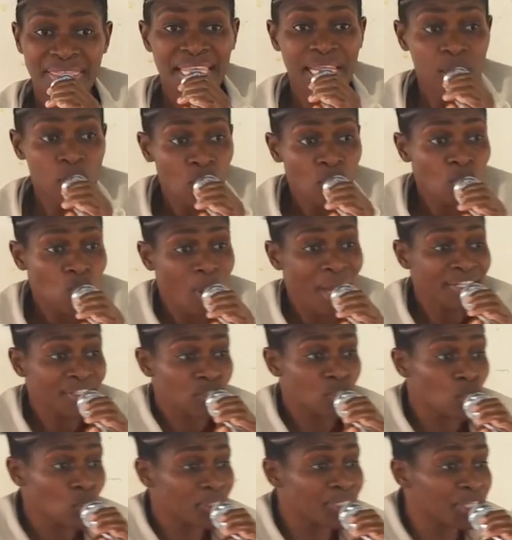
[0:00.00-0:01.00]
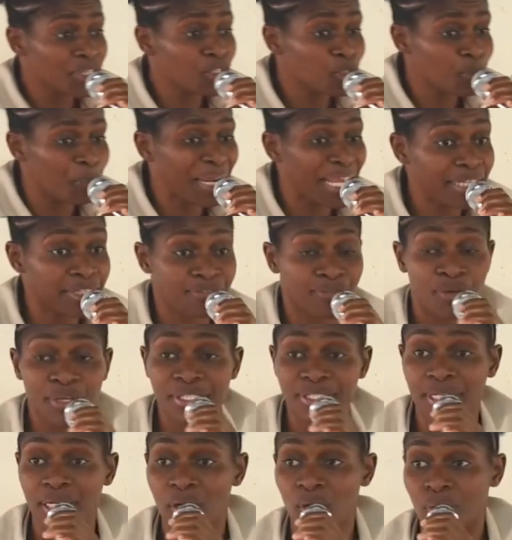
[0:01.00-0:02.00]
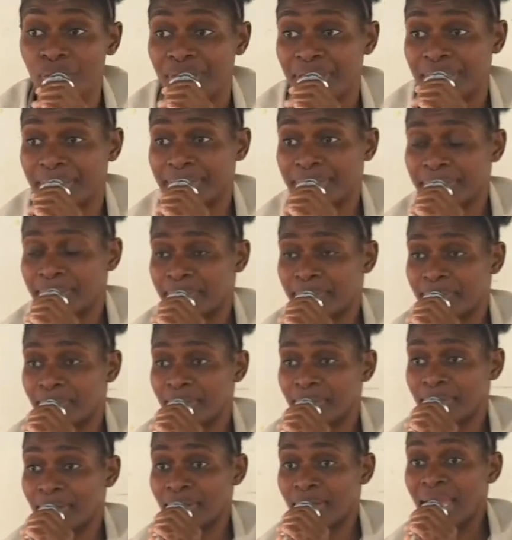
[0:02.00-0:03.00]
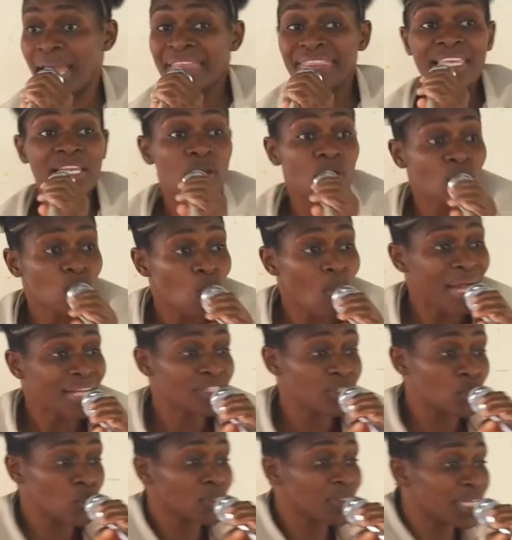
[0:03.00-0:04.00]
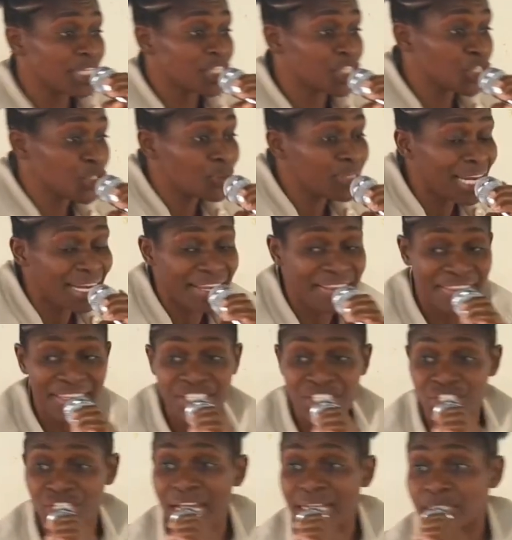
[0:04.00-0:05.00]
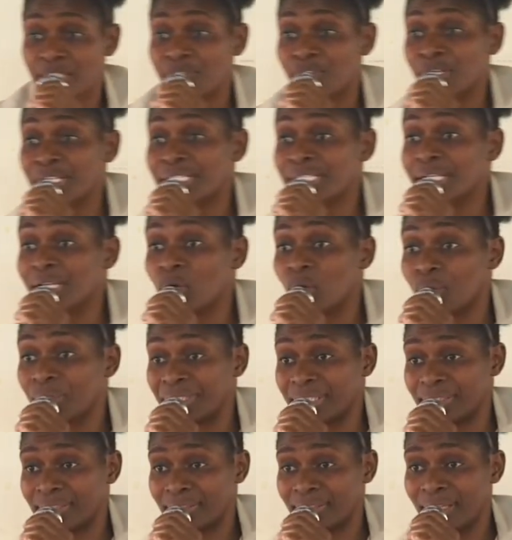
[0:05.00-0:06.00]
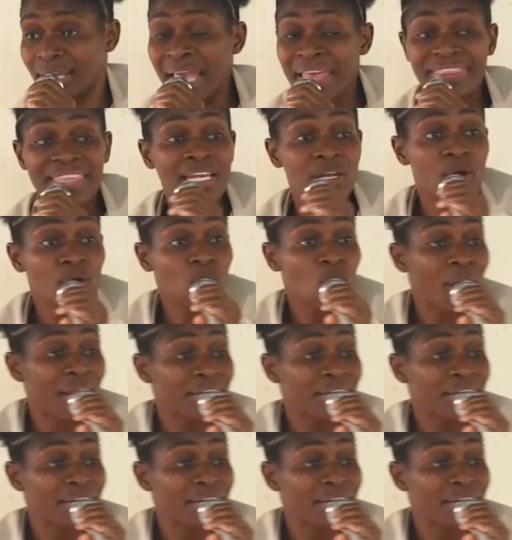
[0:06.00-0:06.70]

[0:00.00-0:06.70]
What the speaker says: The Lord wants to use this place for his glory. The Lord wants to use the children in this church for his glory. The Lord